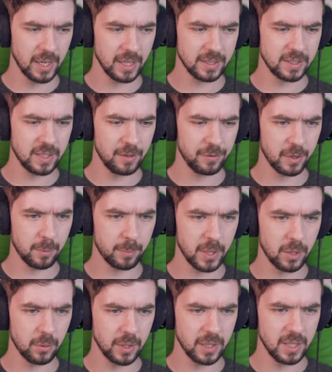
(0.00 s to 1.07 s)
let's see if I can
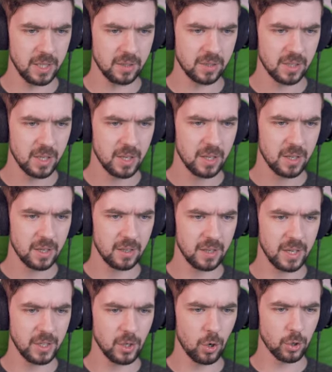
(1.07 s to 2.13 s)
break one of these.
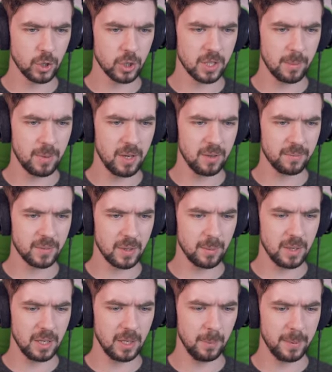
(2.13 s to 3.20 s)
I know, just give me, give
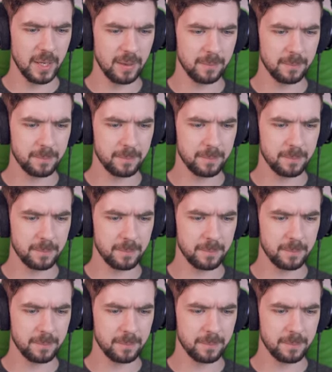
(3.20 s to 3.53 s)
me a little bit.